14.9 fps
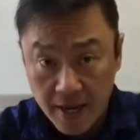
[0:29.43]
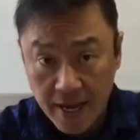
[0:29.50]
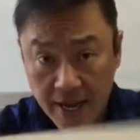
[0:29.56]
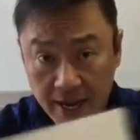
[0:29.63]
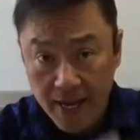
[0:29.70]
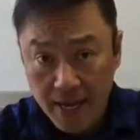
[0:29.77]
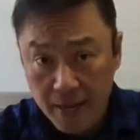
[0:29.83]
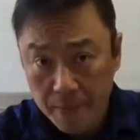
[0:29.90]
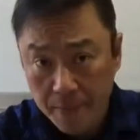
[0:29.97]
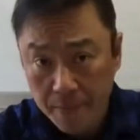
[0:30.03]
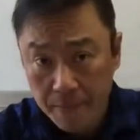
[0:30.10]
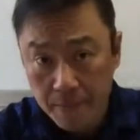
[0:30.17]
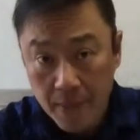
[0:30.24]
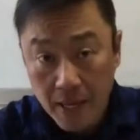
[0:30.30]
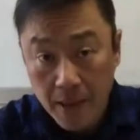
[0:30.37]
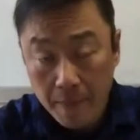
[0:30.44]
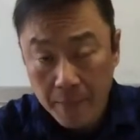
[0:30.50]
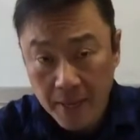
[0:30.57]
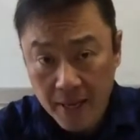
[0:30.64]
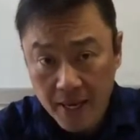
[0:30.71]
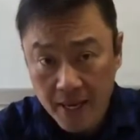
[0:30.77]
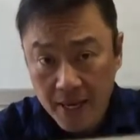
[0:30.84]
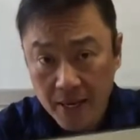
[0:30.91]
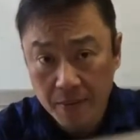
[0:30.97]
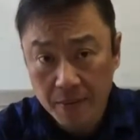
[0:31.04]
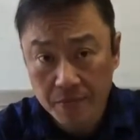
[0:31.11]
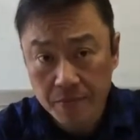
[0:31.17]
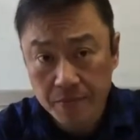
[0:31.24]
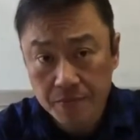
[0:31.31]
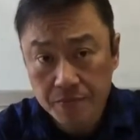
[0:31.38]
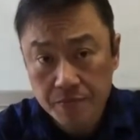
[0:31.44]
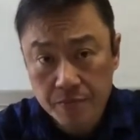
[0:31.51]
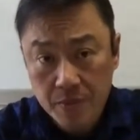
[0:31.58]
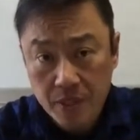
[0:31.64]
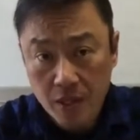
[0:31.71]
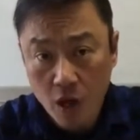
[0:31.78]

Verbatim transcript: And PM,